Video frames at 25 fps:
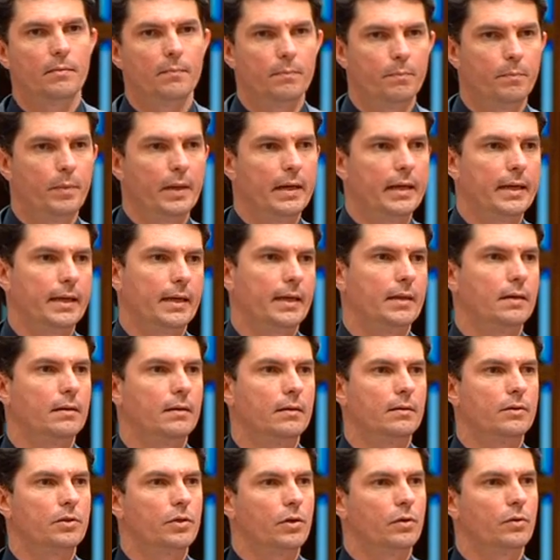bidding
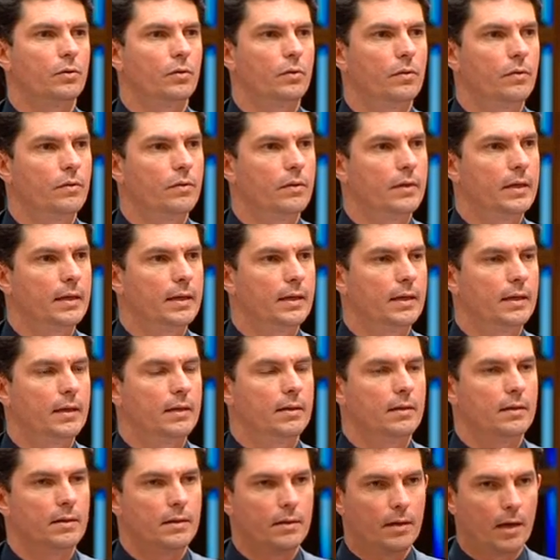into
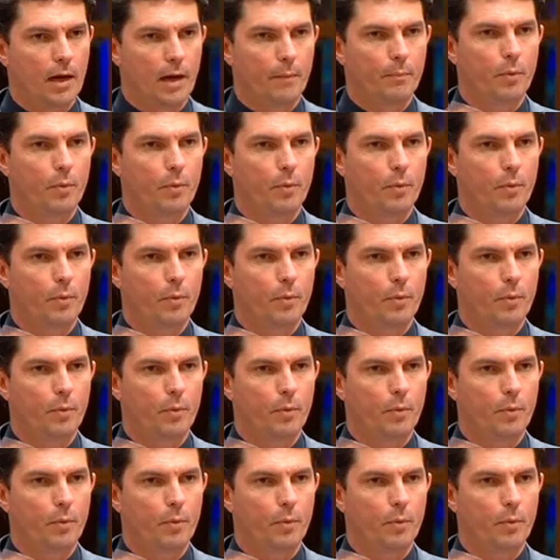a